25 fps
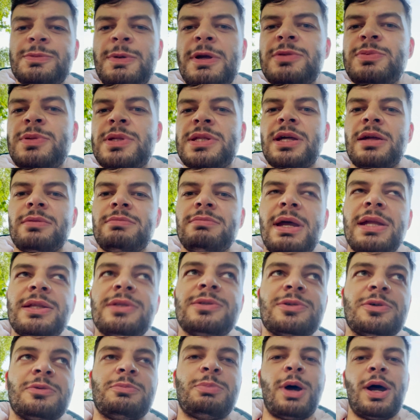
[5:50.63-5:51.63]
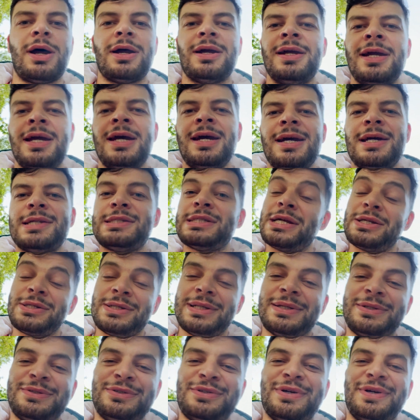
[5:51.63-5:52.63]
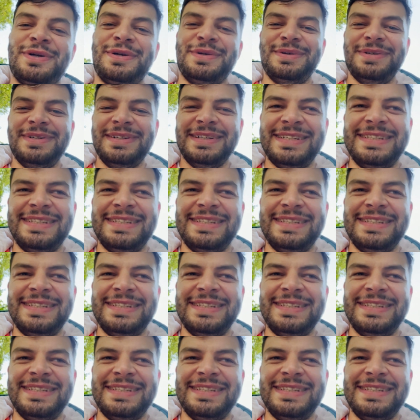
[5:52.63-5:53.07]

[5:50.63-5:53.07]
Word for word: makes me sound mental, but it's actually true.